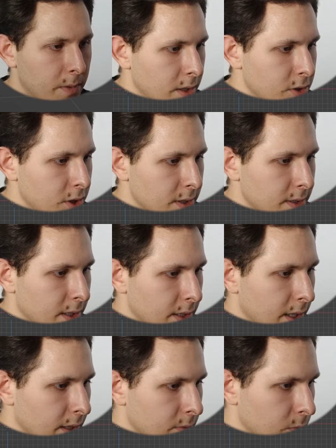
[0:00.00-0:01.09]
And just like
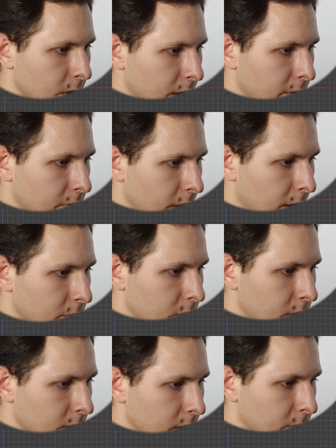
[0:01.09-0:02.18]
that, we have
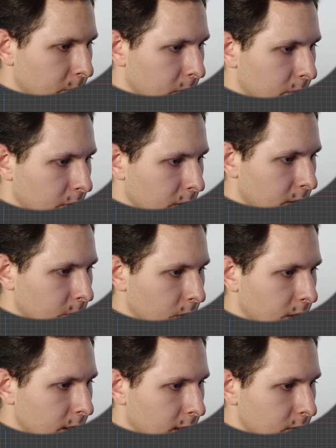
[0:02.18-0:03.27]
everything perfectly. We
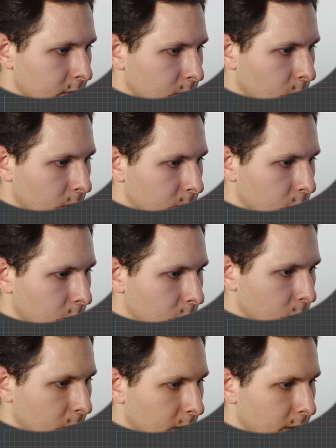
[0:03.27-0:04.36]
can add one more
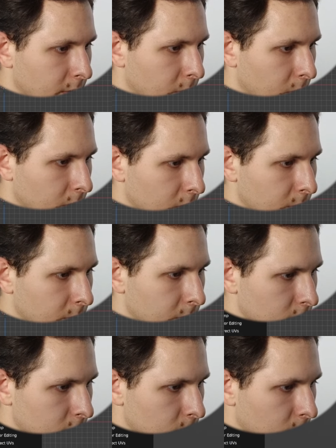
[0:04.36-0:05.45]
loop at the bottom.
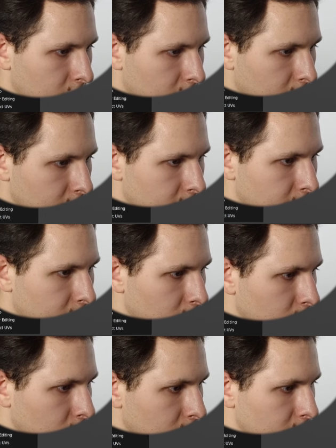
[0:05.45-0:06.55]
So we are kind of
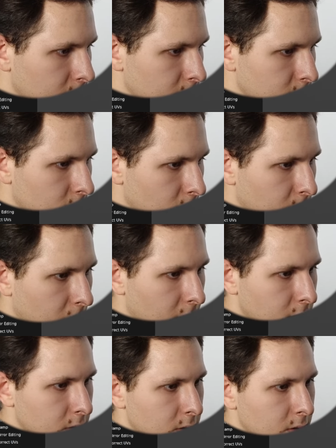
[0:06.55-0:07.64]
following this sharp
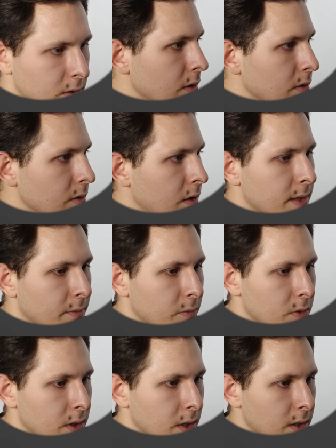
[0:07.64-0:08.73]
edge here. Same
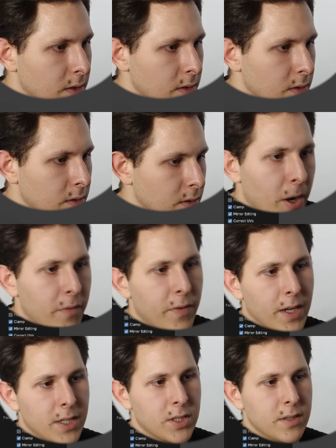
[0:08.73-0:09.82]
for the inner.
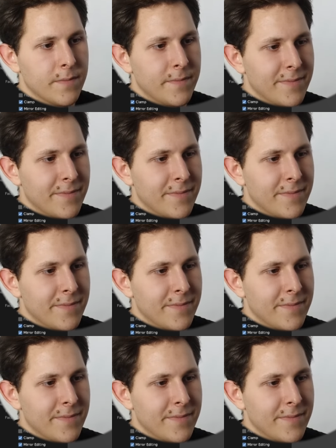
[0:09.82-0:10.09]
Perfection.